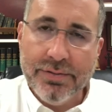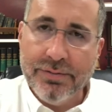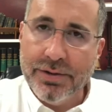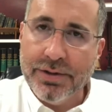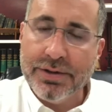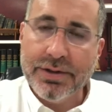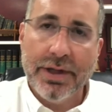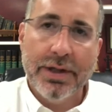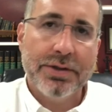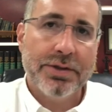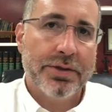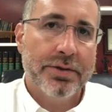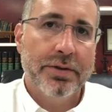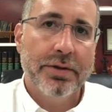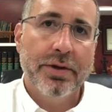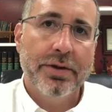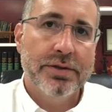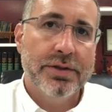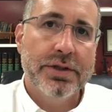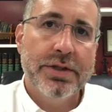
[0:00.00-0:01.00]
intentional
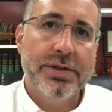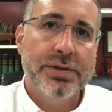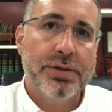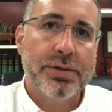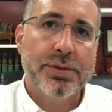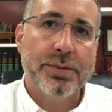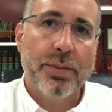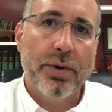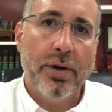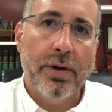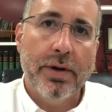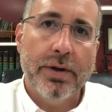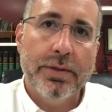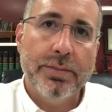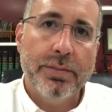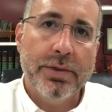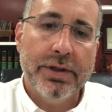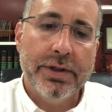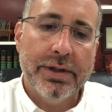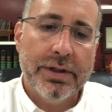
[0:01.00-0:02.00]
on Jesus' part,
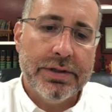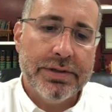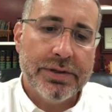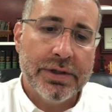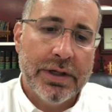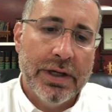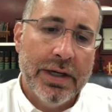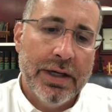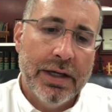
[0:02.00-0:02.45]
because